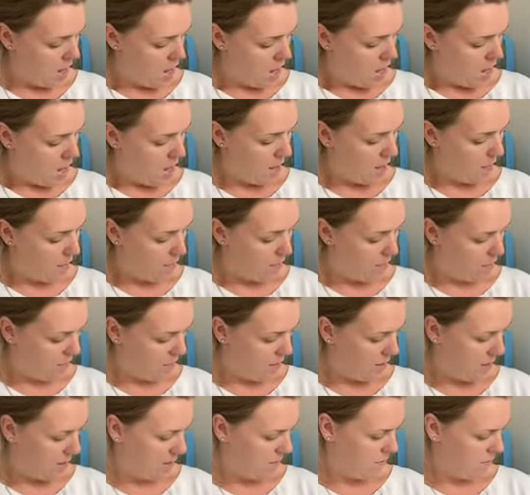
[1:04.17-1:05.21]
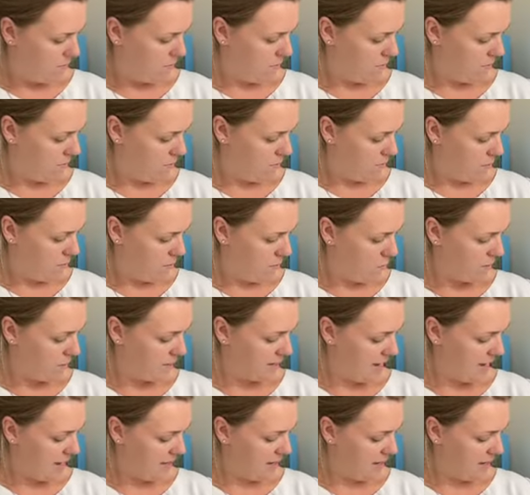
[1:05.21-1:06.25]
Her brother was
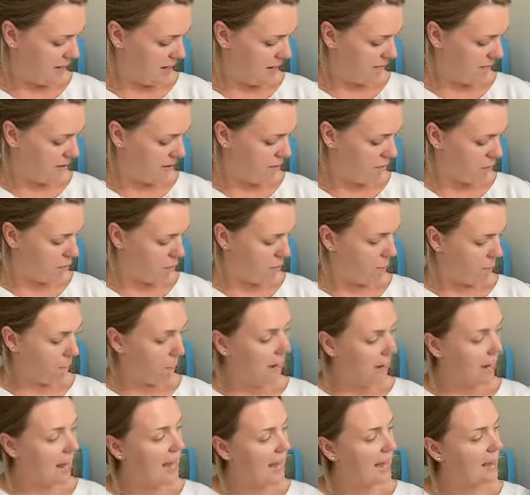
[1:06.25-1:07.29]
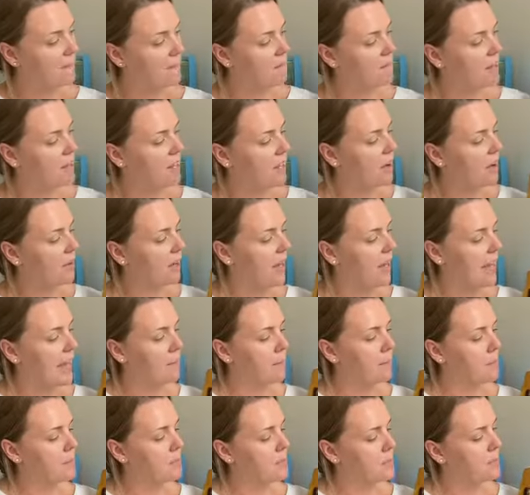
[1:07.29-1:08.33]
in the living room playing video
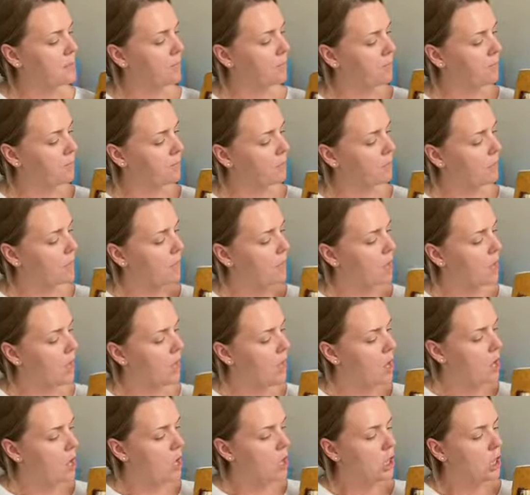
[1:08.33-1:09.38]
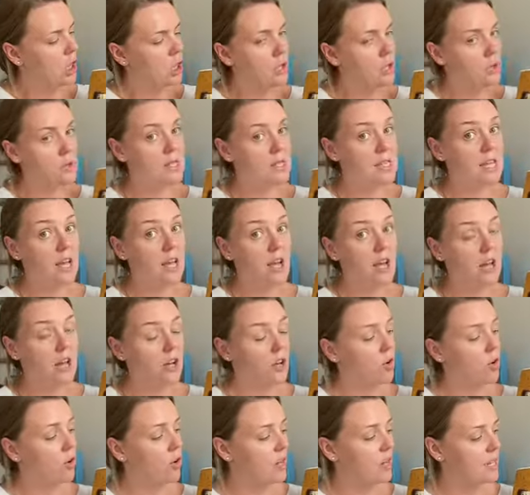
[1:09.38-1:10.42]
games. Lucy
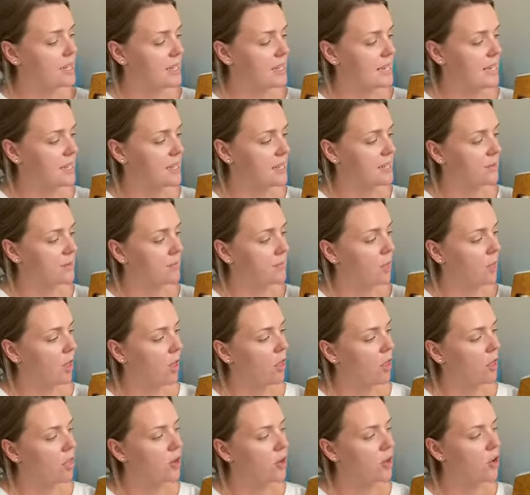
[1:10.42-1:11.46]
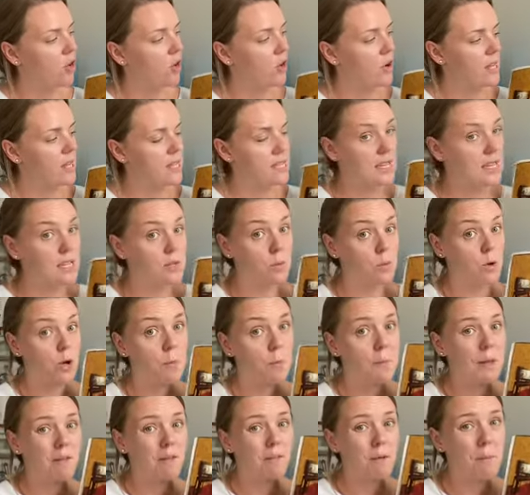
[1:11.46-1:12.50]
heard noises. The noises were
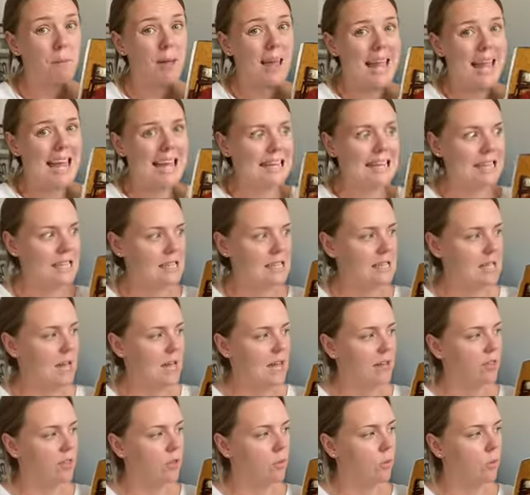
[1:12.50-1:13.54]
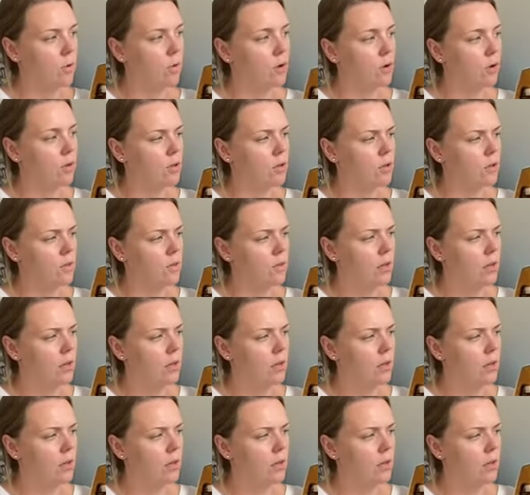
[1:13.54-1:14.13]
coming from inside the walls.